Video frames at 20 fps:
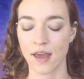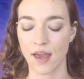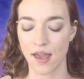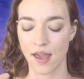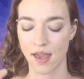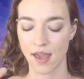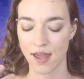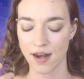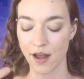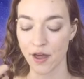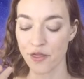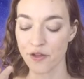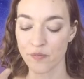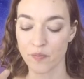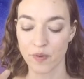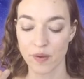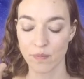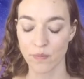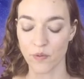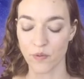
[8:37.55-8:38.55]
And other
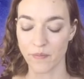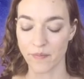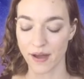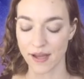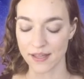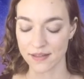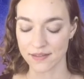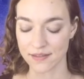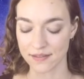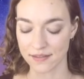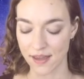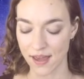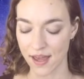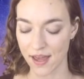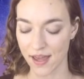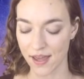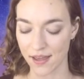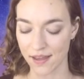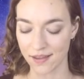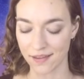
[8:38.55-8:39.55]
people might
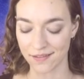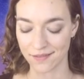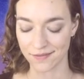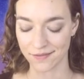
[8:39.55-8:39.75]
say,